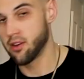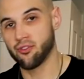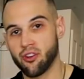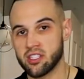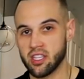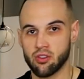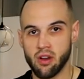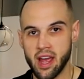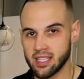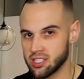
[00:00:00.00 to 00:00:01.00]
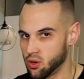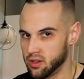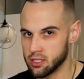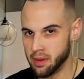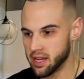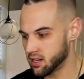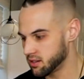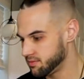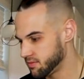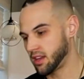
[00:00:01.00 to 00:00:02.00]
Freshly cracked is always
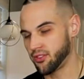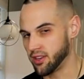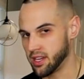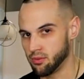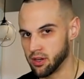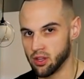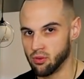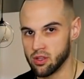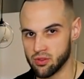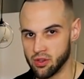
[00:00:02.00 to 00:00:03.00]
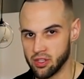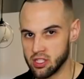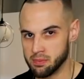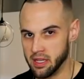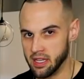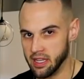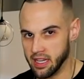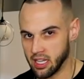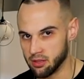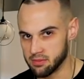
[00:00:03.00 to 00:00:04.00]
better. Definitely get one of the ones where you could spin it and
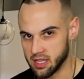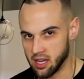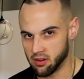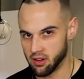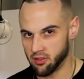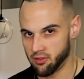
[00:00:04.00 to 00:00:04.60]
it comes out